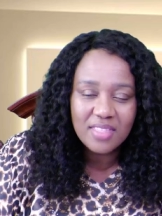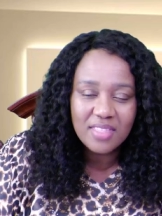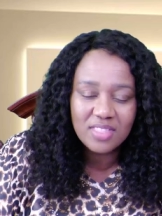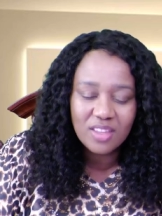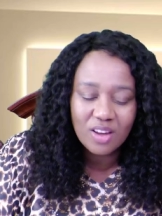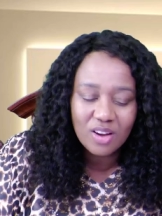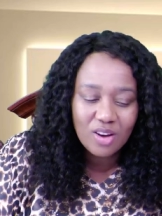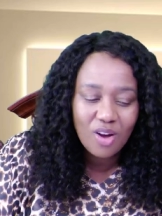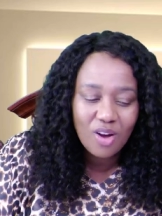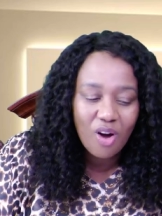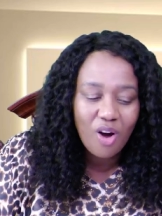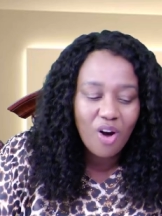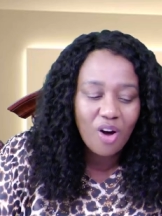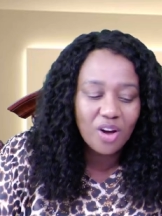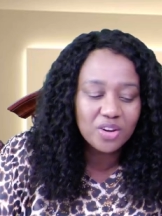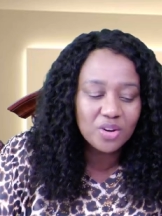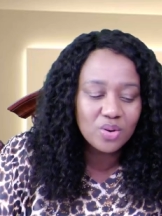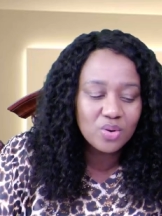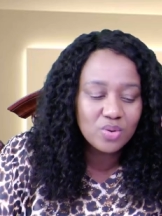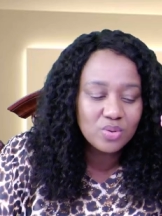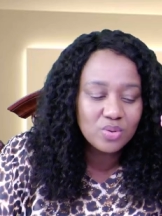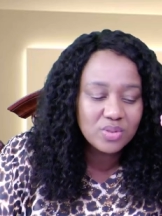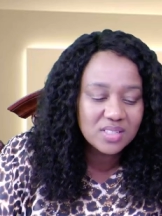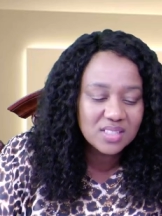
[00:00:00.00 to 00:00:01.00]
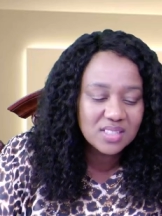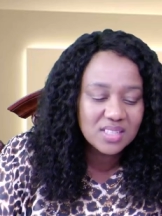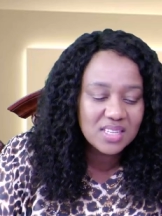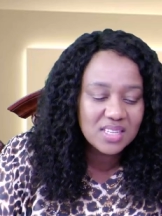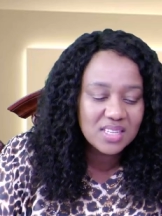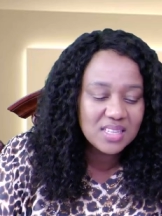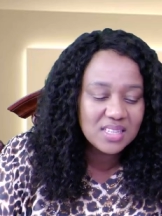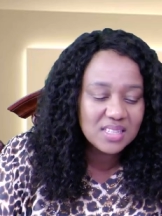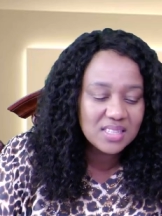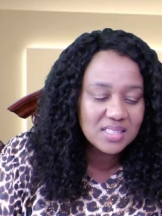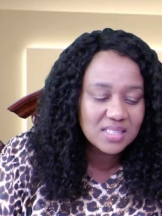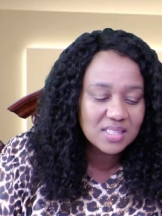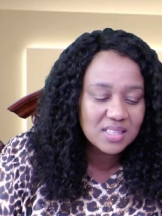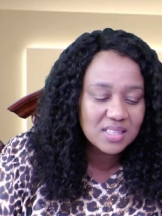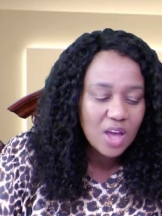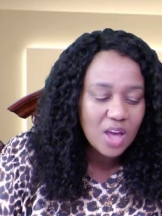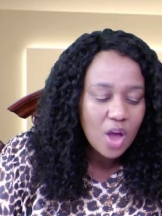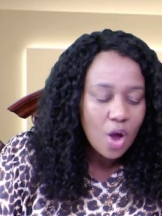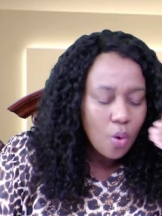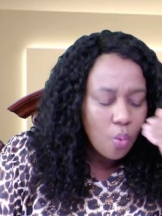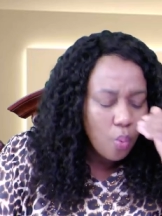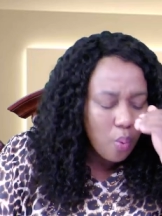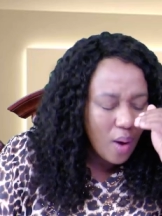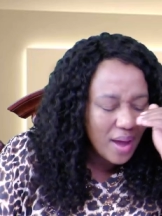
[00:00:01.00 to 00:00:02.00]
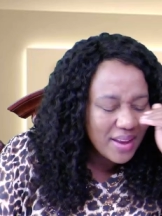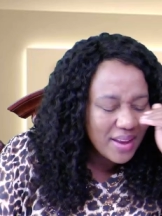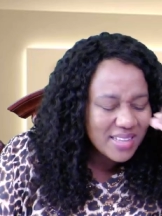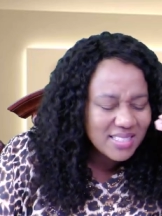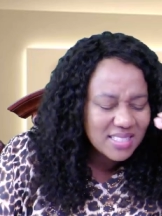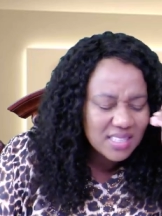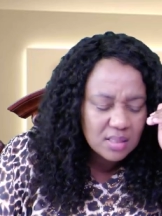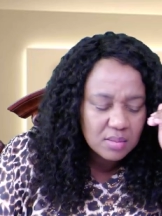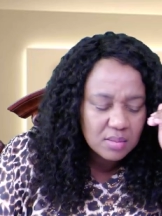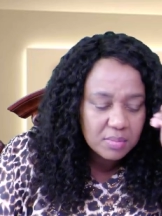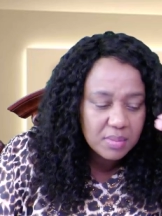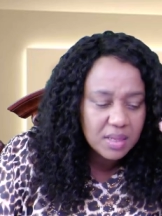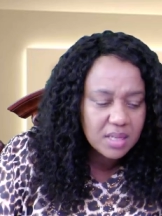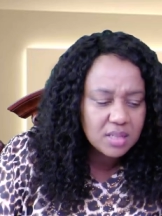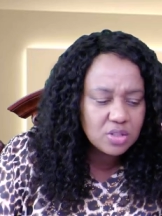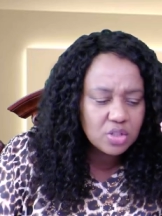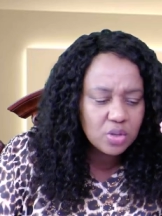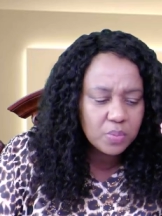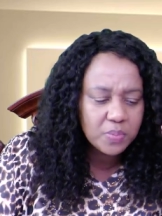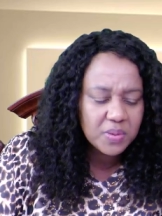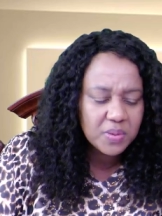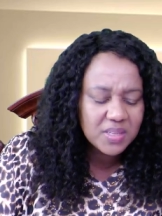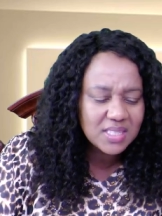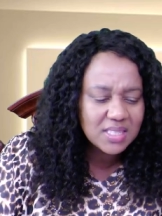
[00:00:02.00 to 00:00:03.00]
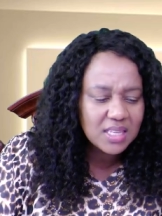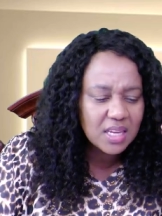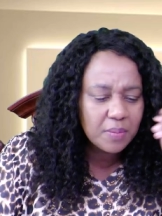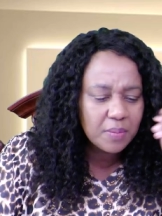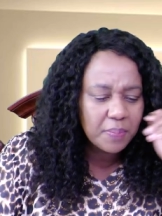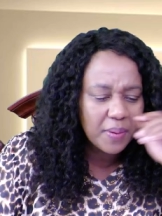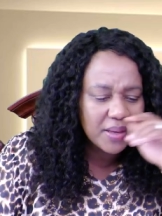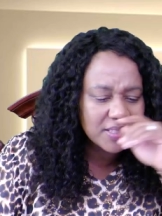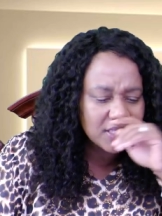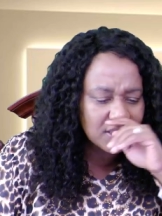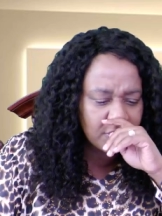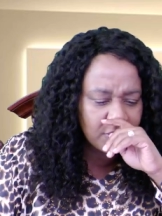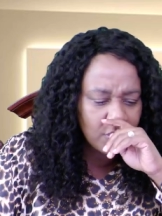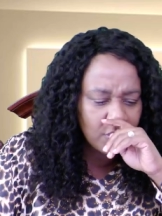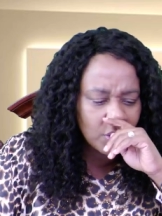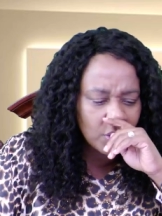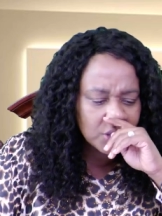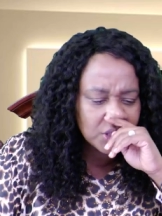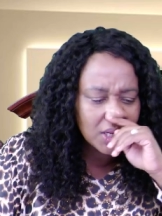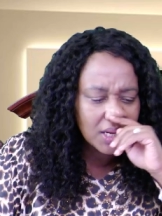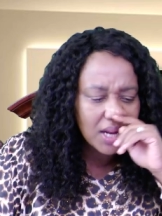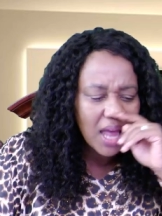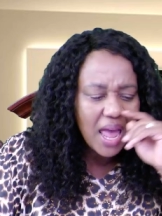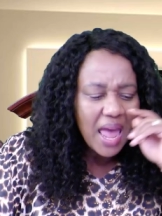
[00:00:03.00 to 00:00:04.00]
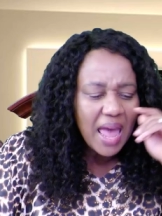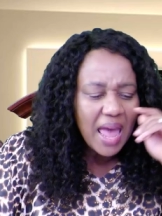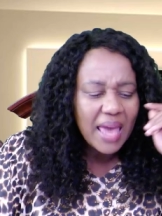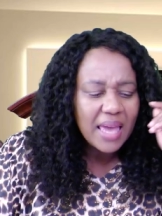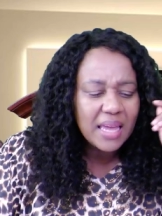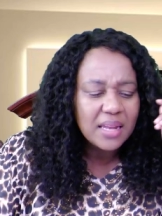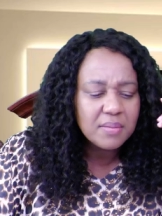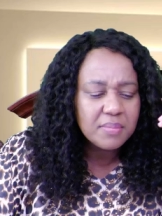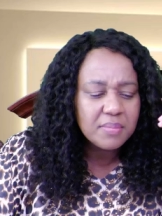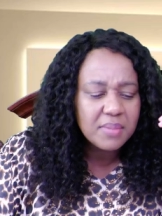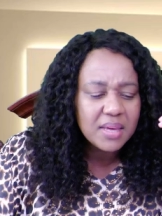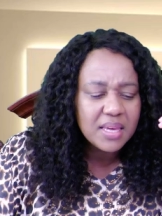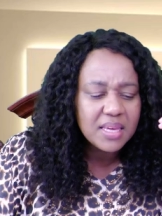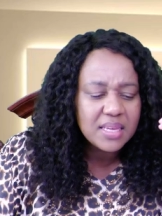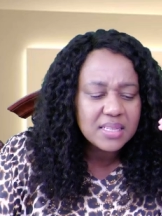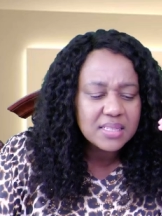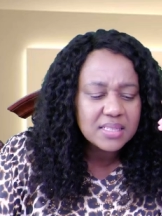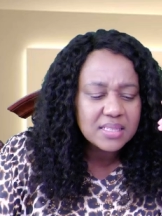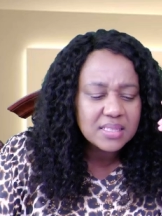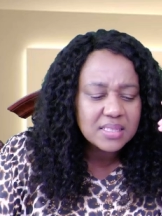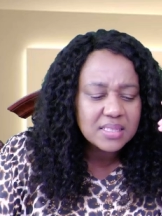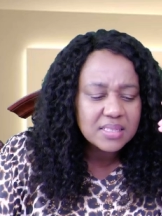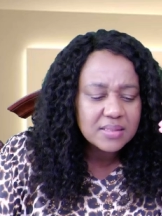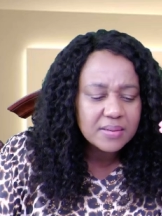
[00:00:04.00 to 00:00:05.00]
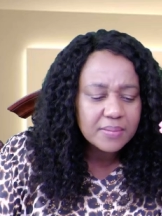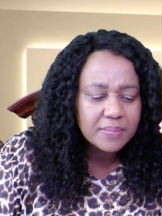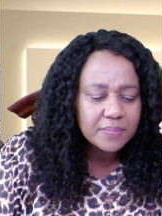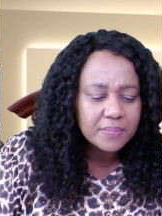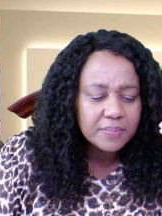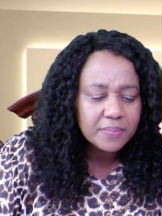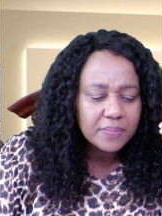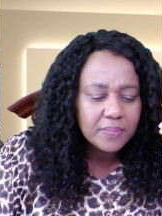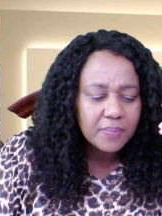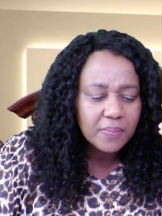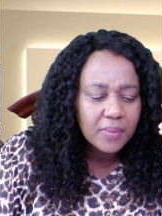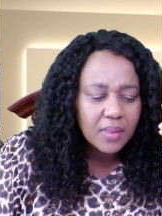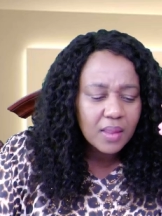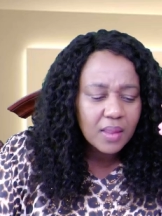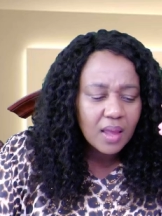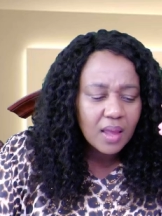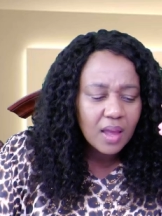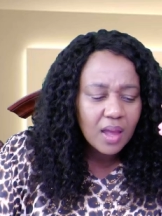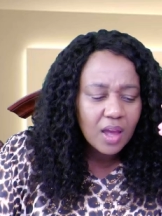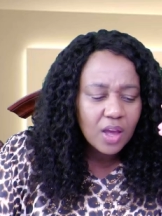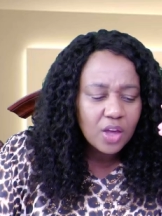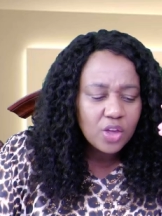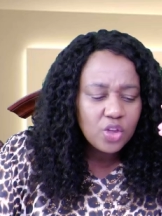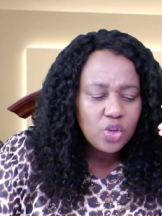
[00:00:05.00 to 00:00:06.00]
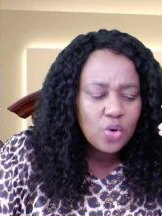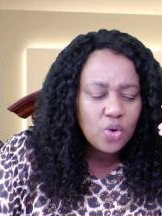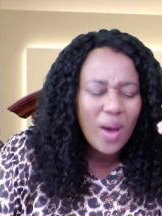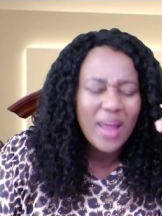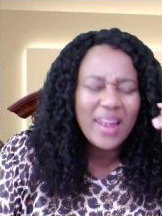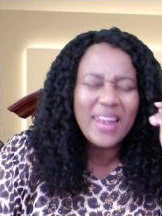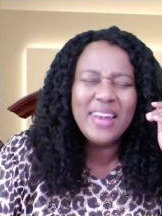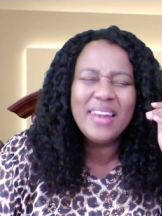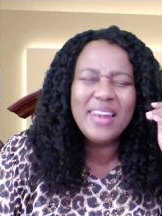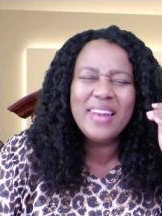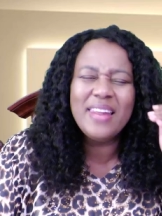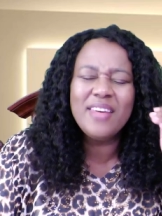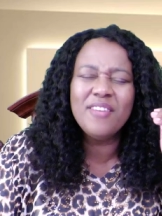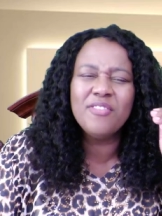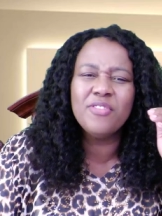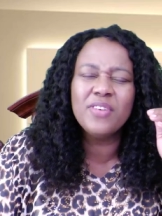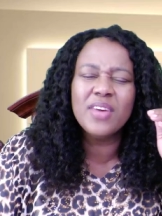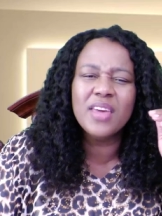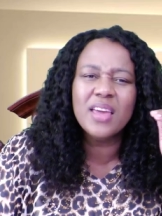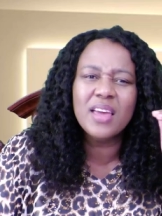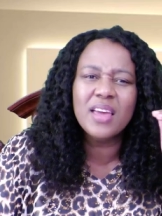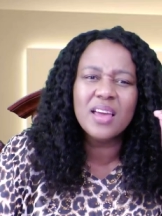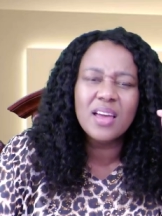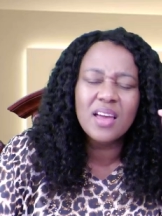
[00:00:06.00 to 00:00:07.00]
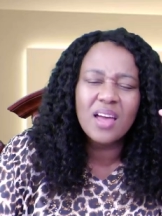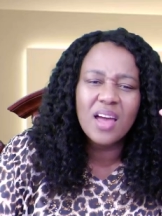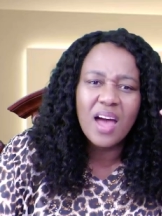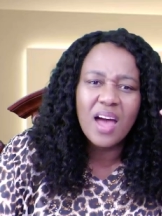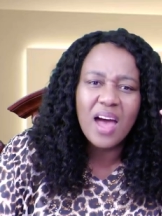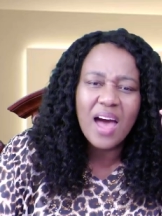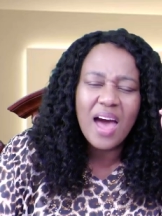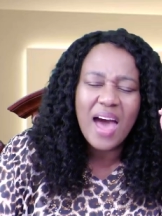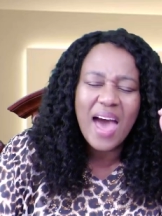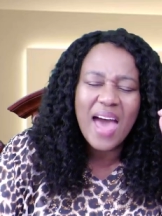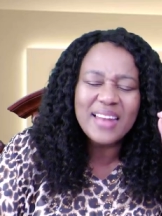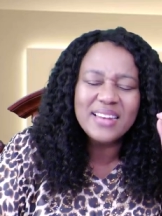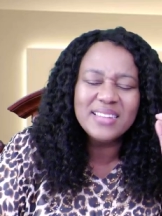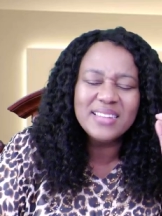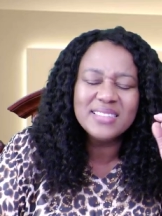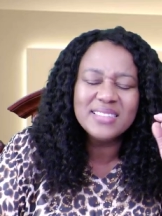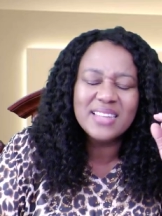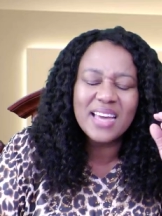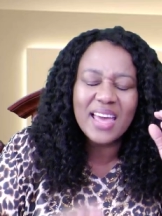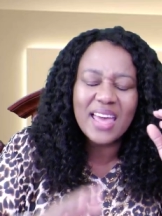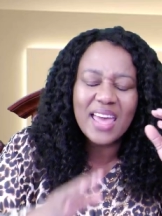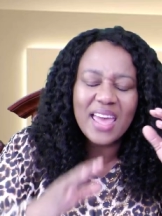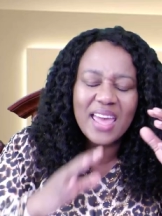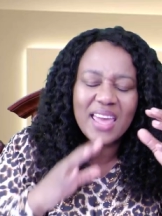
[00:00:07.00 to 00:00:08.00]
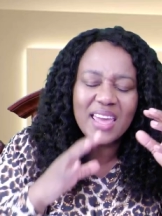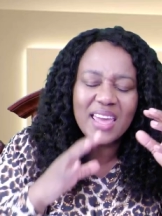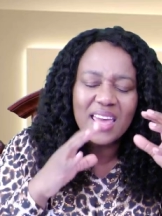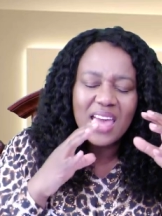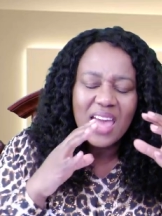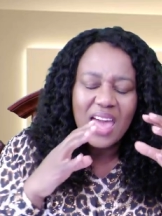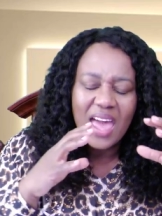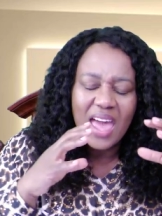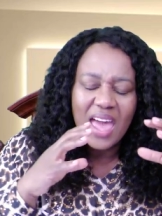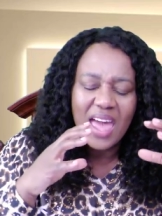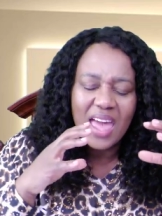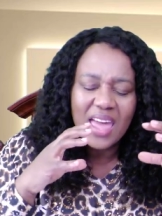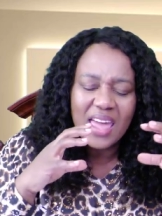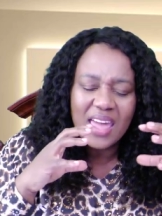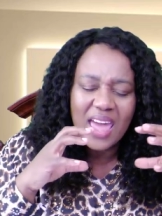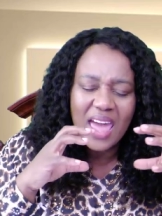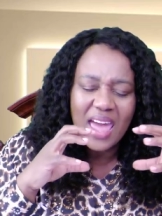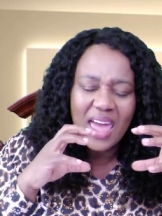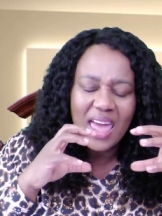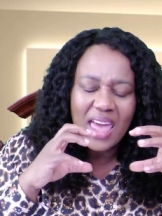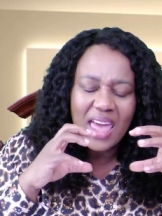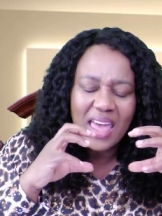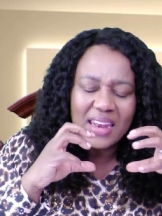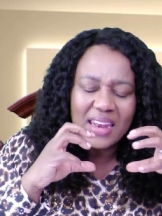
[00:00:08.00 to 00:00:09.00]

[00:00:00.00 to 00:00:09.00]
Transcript: The God who sees. What does it mean to be seen, Pastor Fortune? It means you are living under a, a, a